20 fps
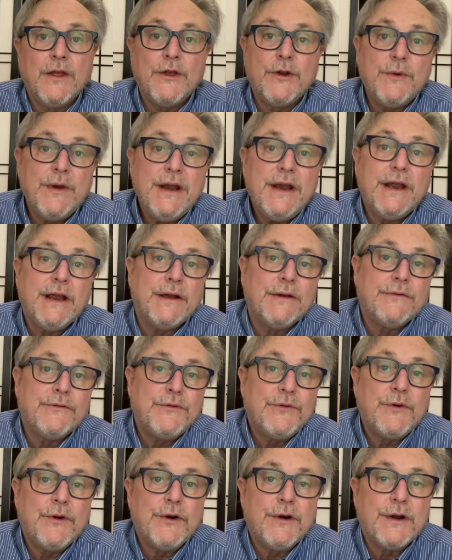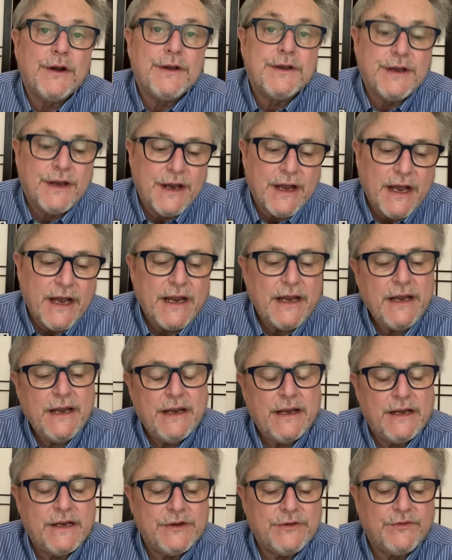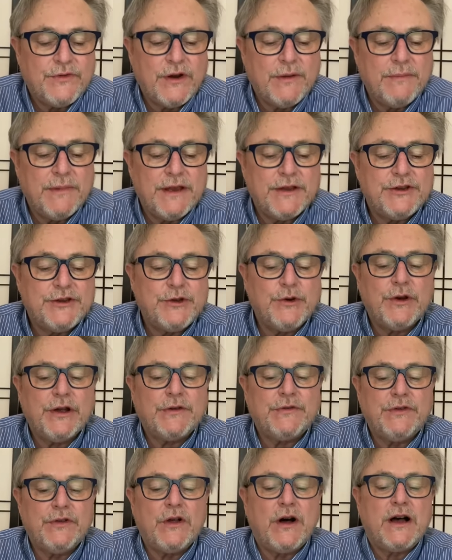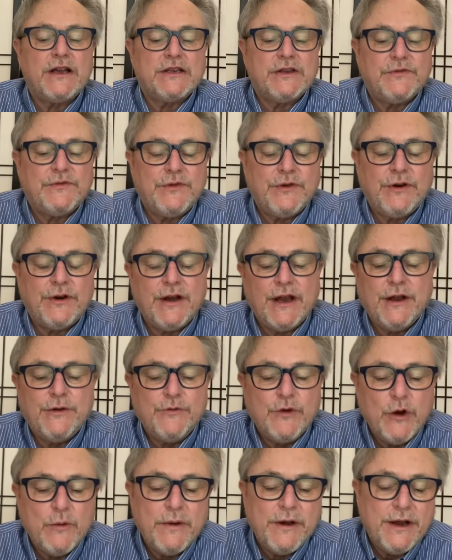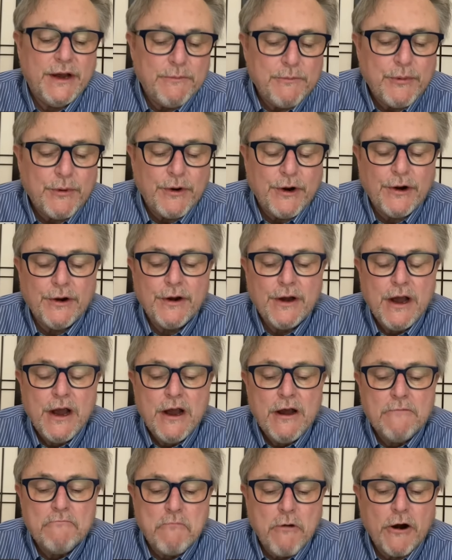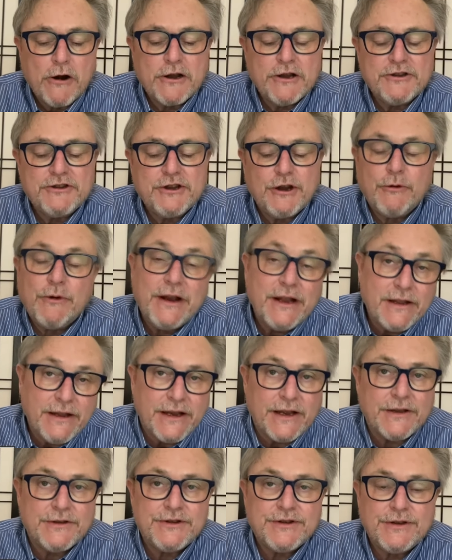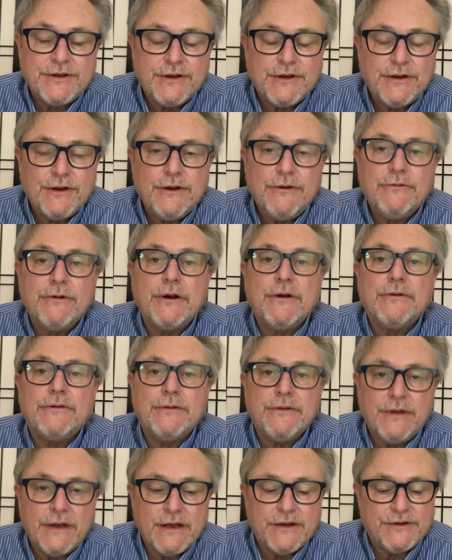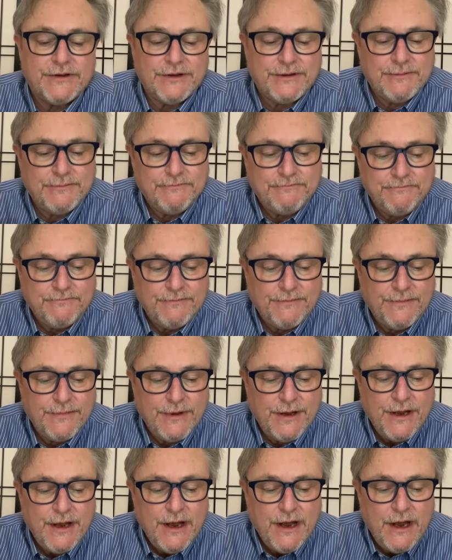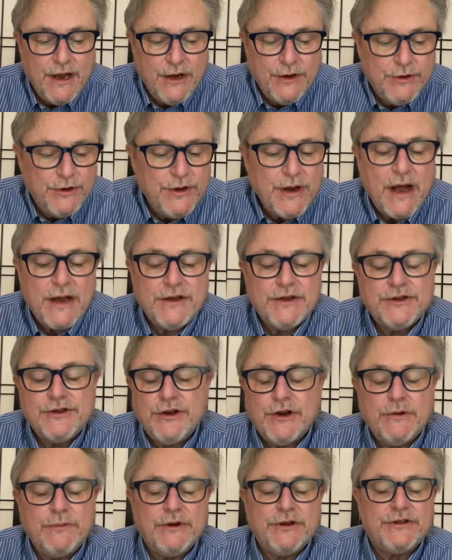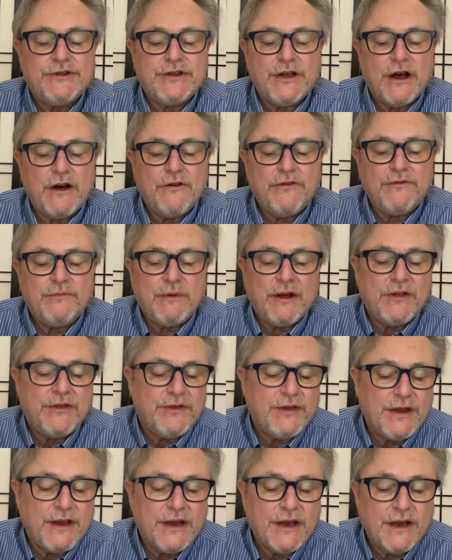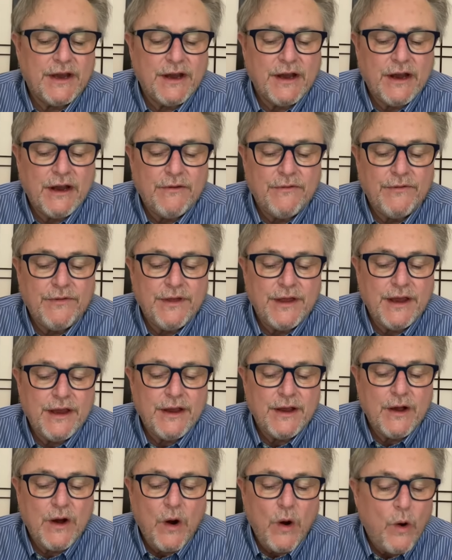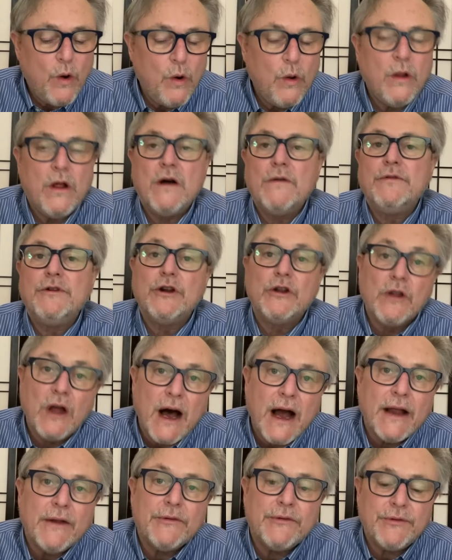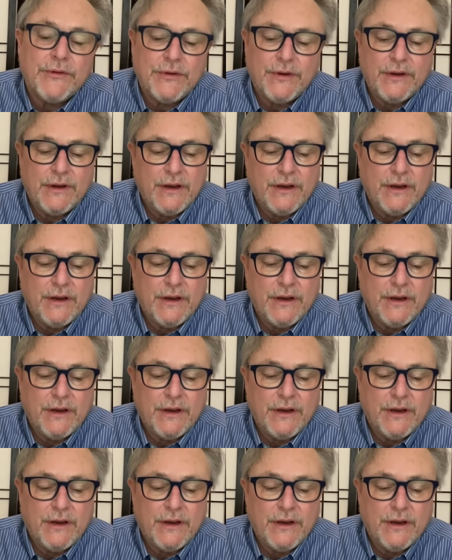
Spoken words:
The reading for today is from the Stoic philosopher and Roman emperor Marcus Aurelius, who wrote this: "Do not disturb yourself by thinking of the whole of your life.